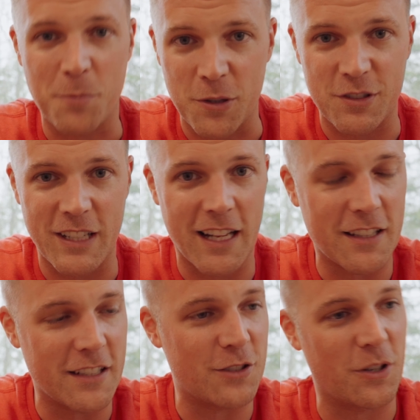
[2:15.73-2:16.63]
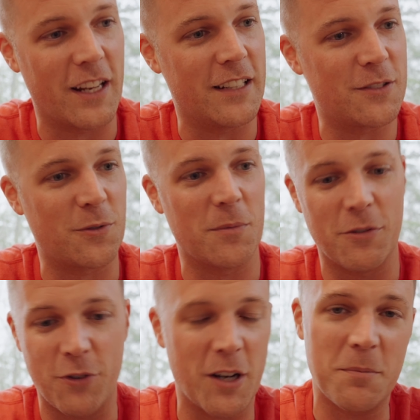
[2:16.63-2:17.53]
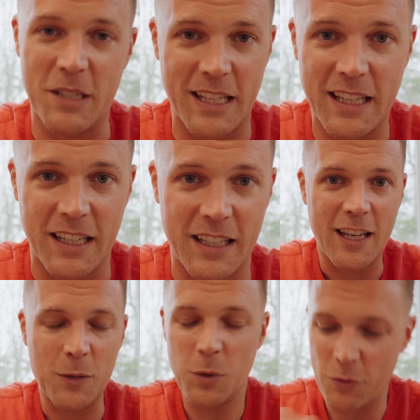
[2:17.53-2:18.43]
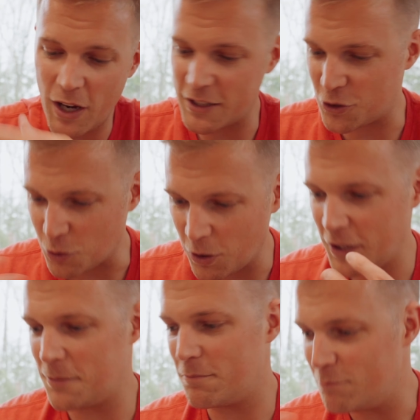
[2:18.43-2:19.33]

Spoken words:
personality traits from the very beginning and we write short,